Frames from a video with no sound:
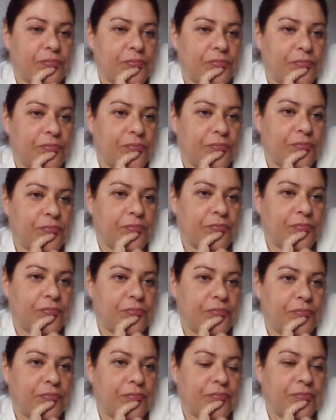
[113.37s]

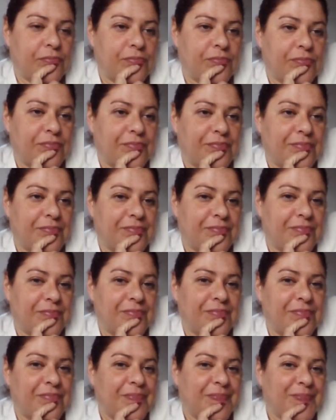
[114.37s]

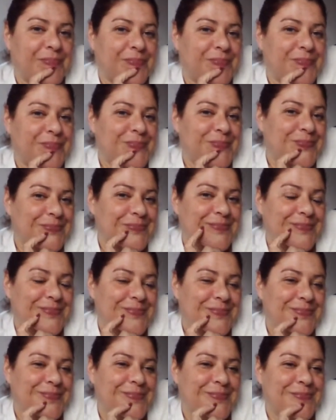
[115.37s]

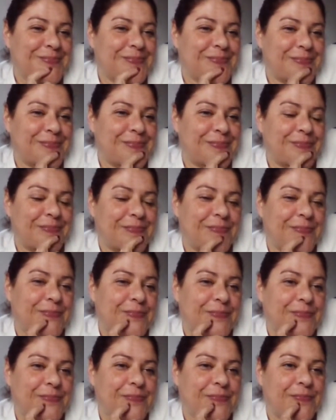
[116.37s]

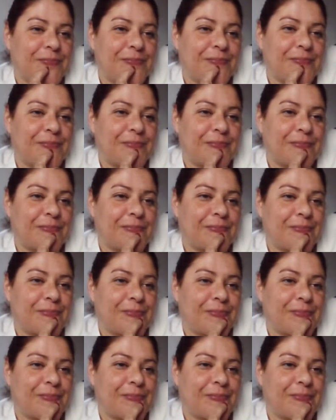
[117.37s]
The person shown says nothing.